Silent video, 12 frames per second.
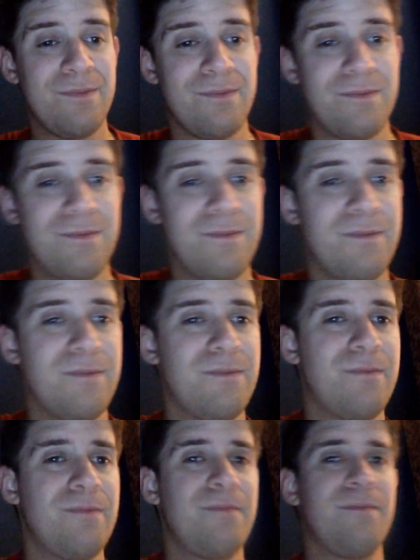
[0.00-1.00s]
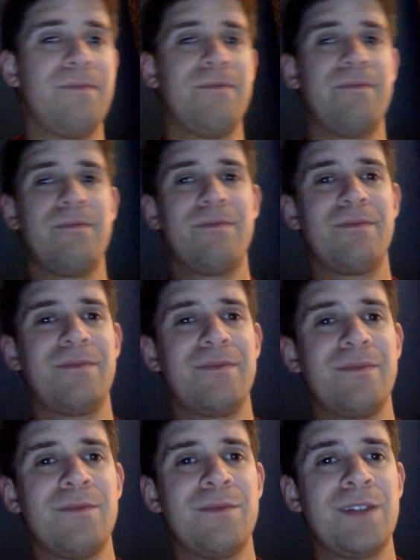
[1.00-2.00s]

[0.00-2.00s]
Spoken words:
Nothing is said.